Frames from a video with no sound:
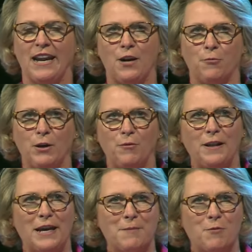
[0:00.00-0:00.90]
and we will
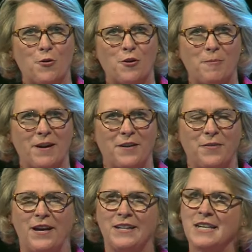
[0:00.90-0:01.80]
hear more about
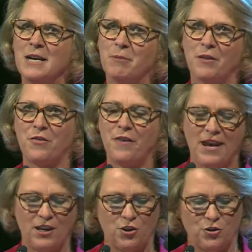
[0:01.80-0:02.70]
that, but
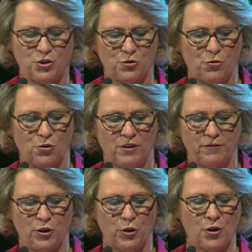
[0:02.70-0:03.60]
thank you to all of
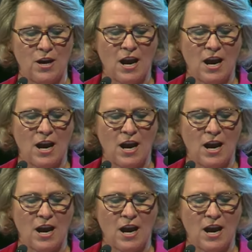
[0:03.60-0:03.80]
you.